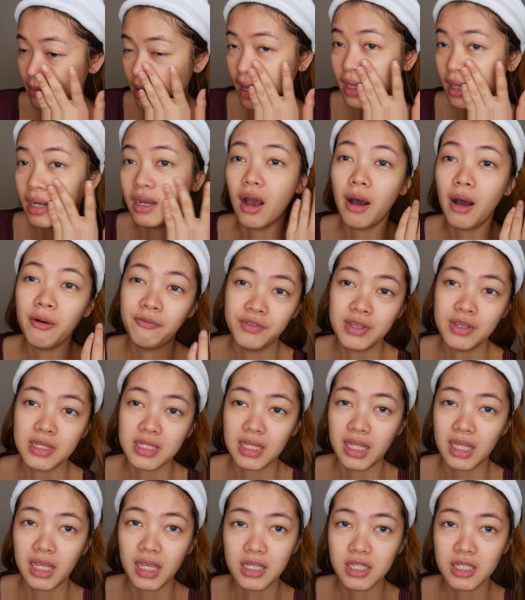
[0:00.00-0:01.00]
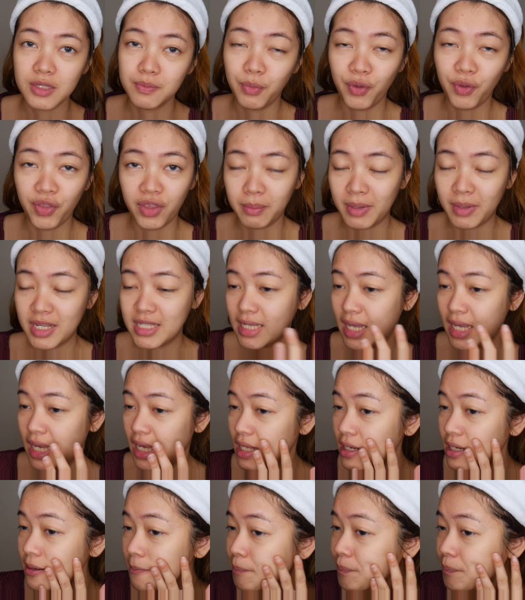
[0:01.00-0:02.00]
and obviously smoothen my
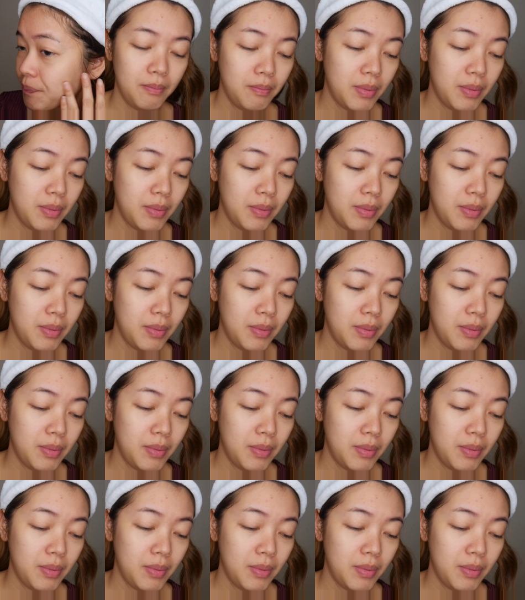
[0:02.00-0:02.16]
skin.